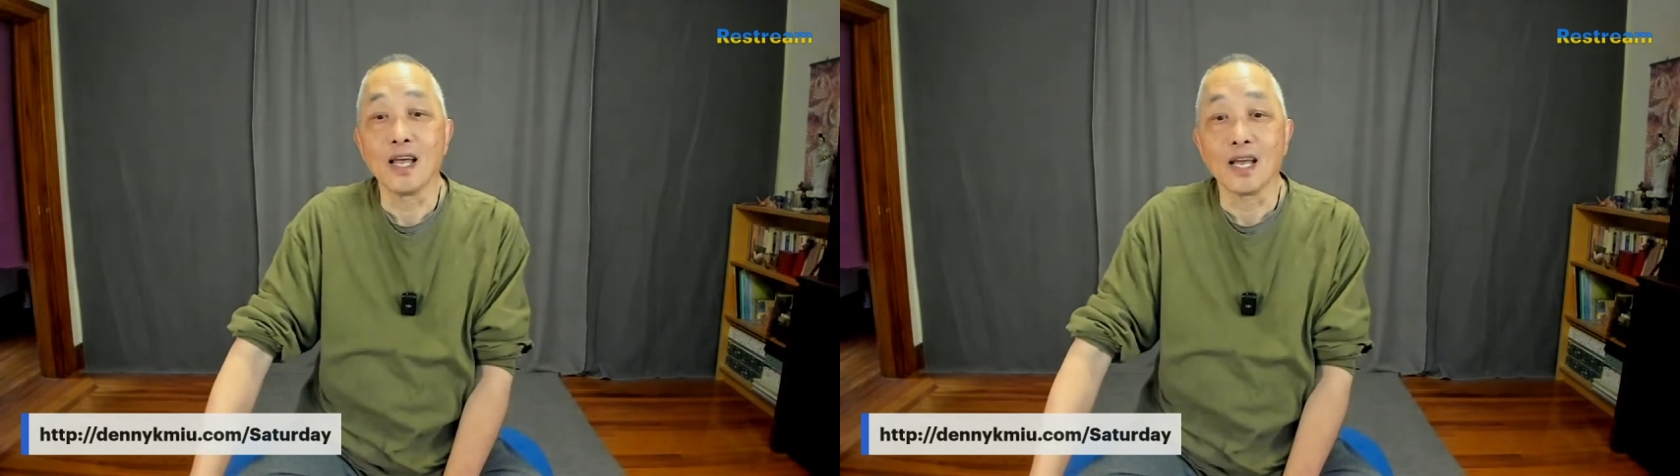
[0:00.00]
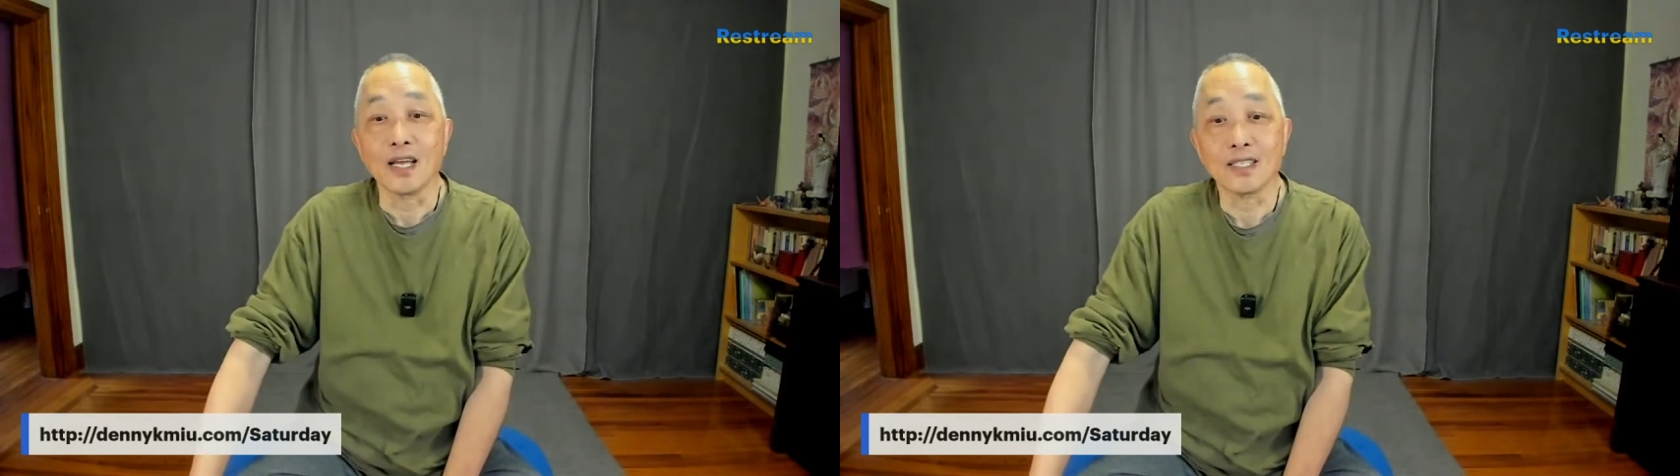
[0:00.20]

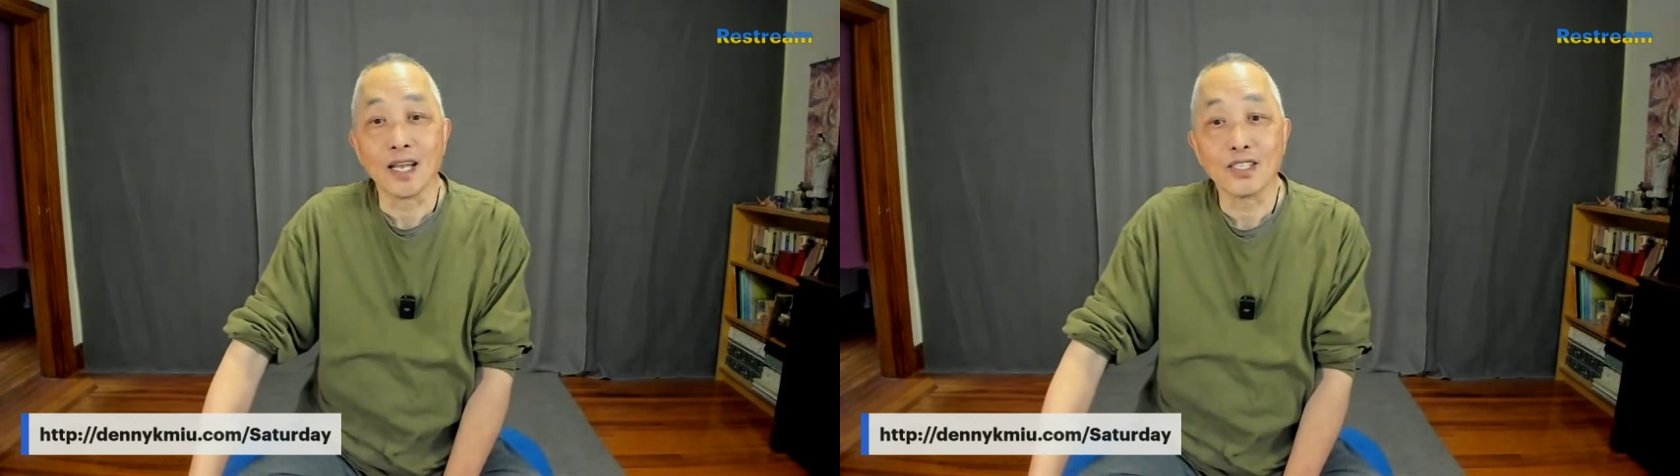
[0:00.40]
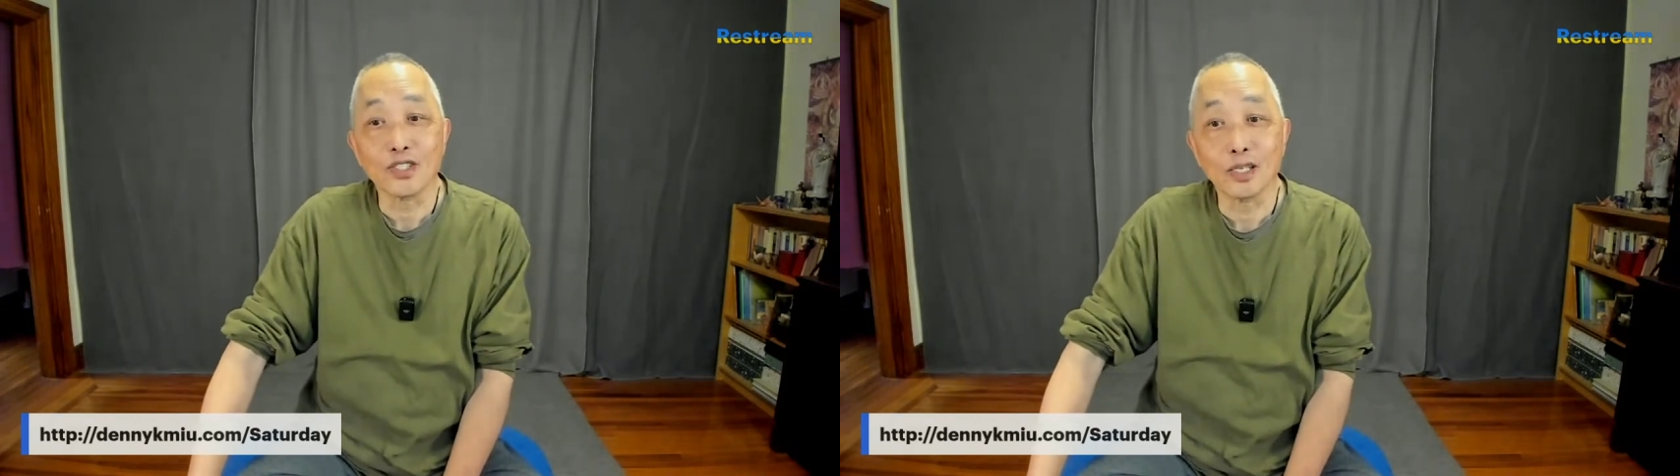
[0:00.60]
it's
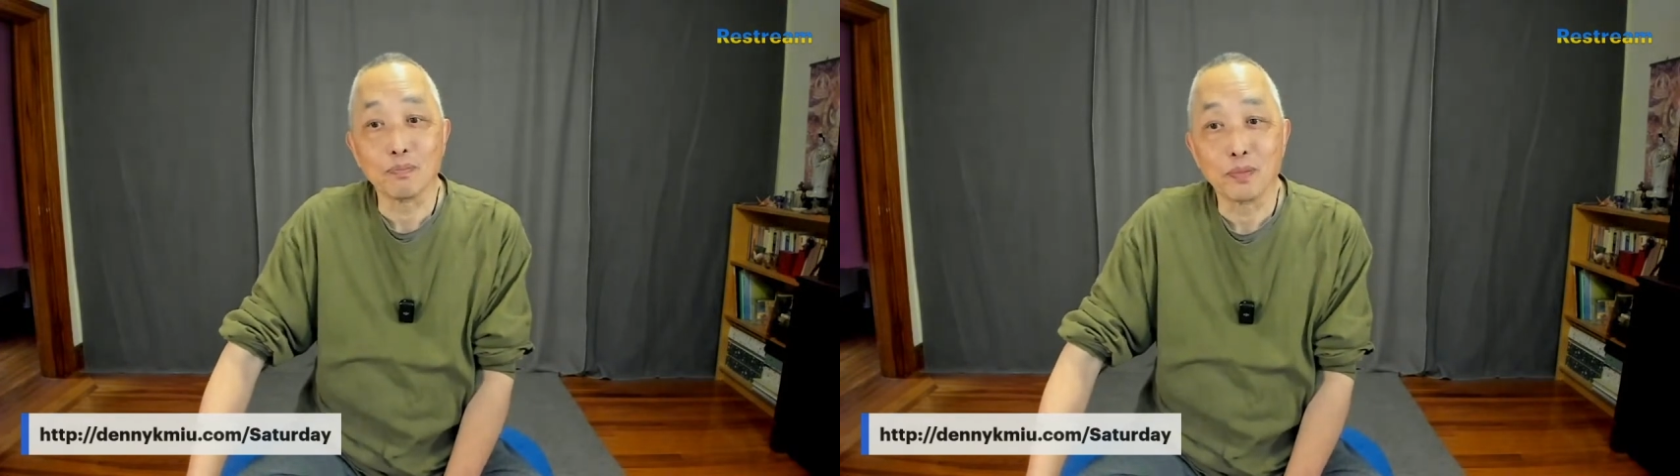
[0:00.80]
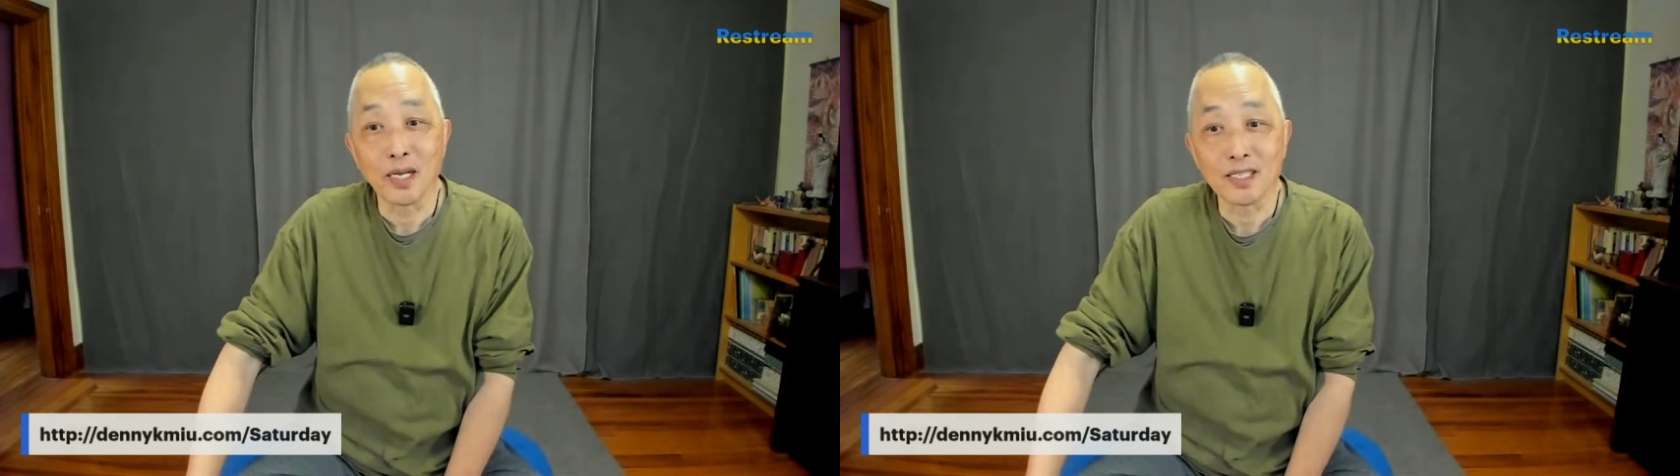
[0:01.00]
actually
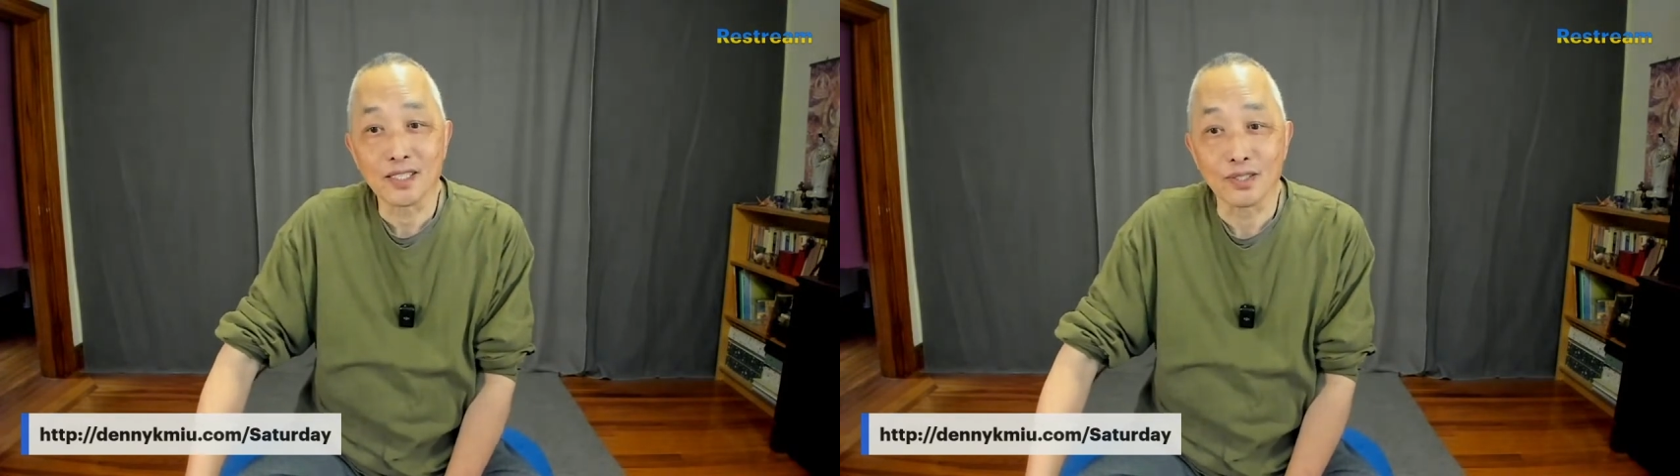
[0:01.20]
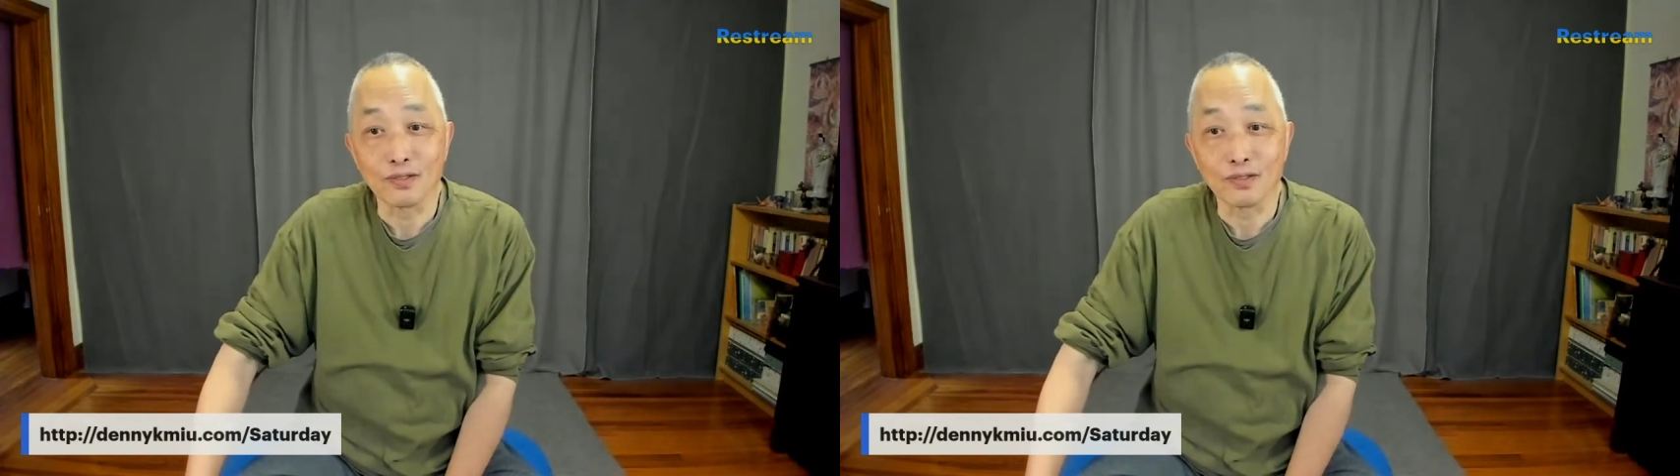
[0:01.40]
best to